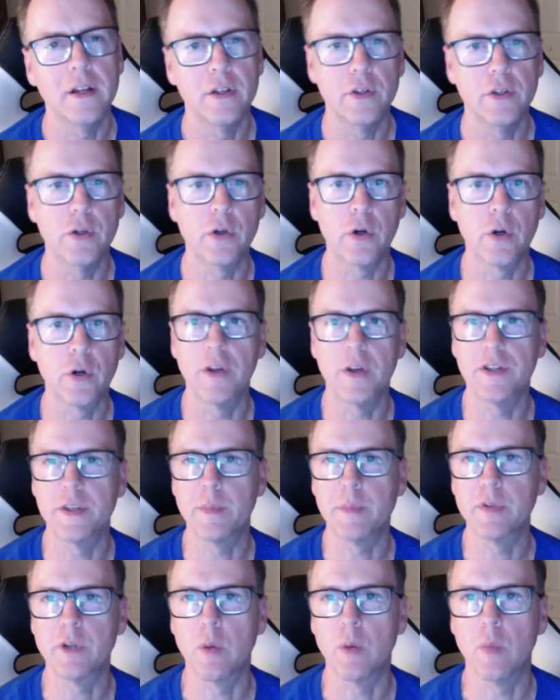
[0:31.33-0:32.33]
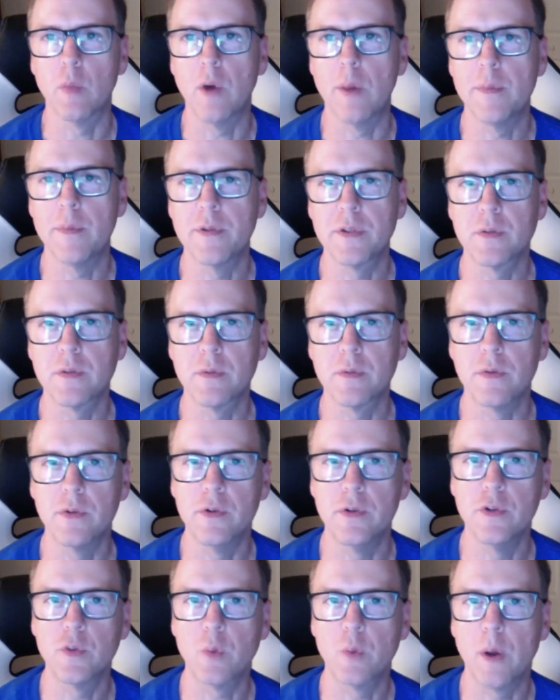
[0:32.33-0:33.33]
you'll go on to subsequent
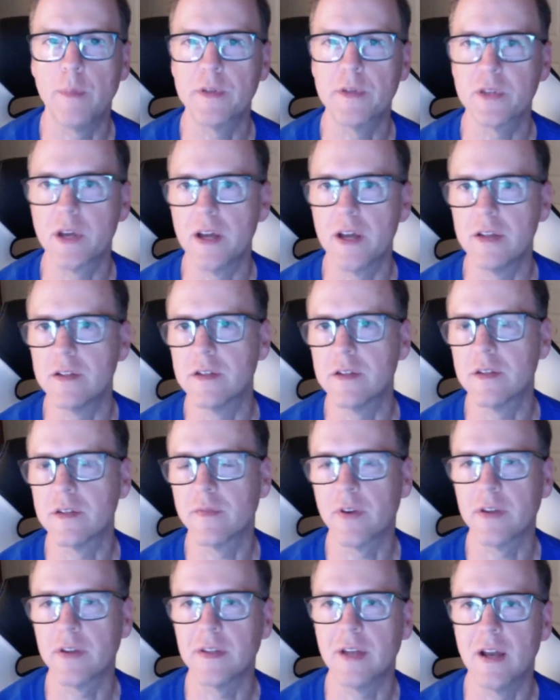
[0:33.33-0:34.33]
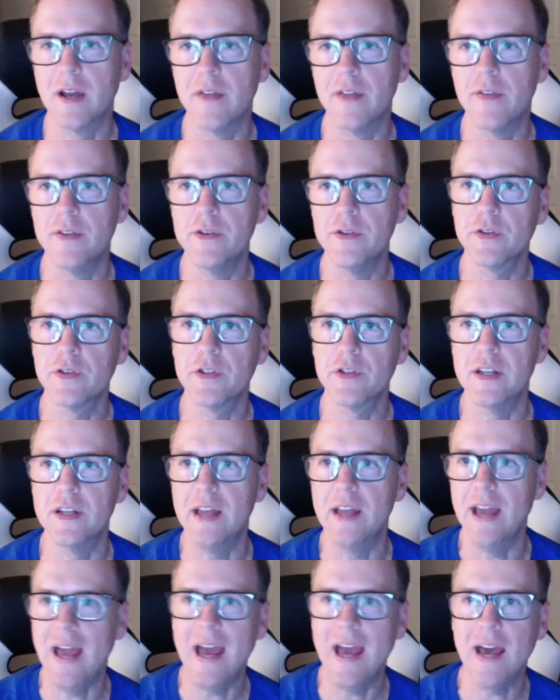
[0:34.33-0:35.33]
news websites and stuff like that, and then you'll see an
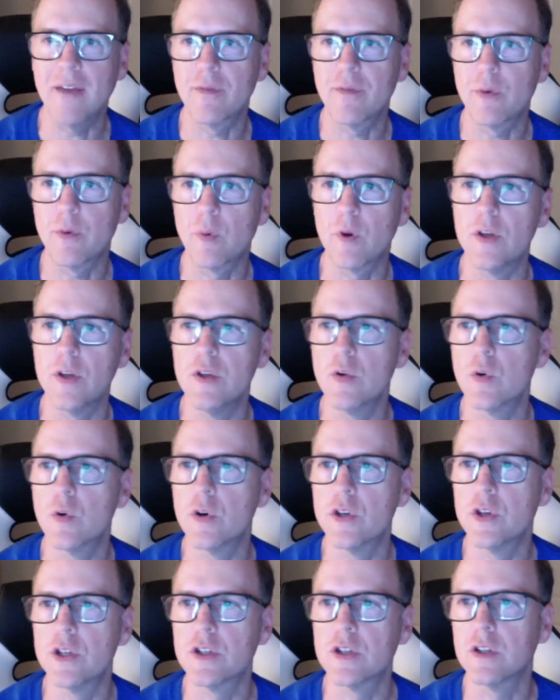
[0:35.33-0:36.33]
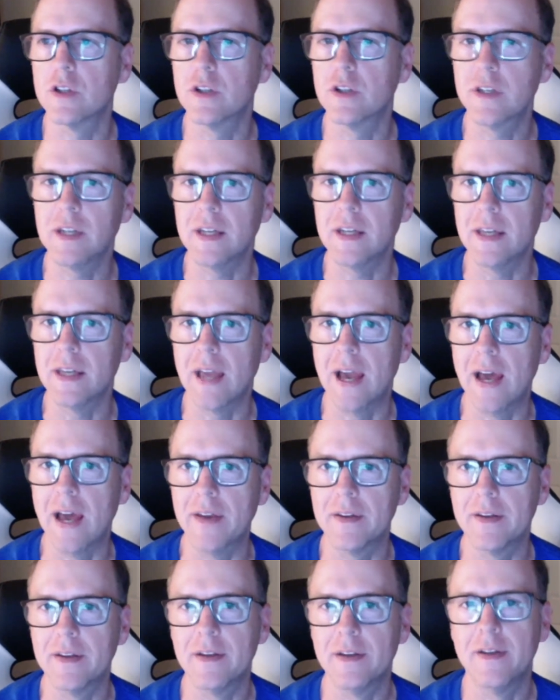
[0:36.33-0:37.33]
ad for what you were just looking at,
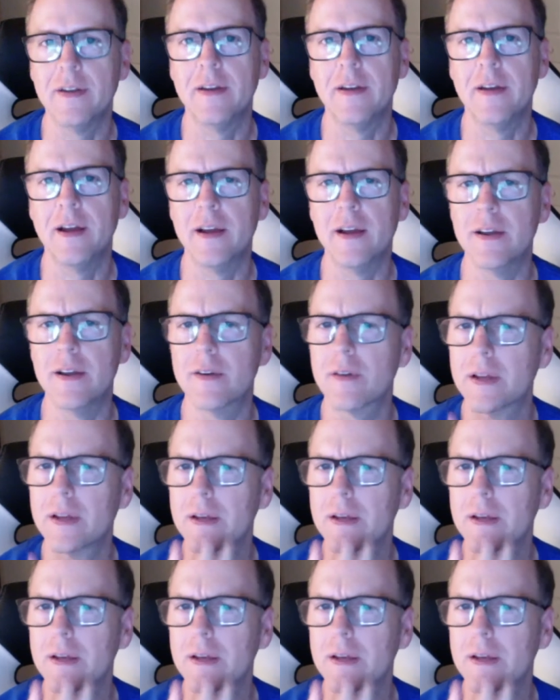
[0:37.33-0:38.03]
and you're like,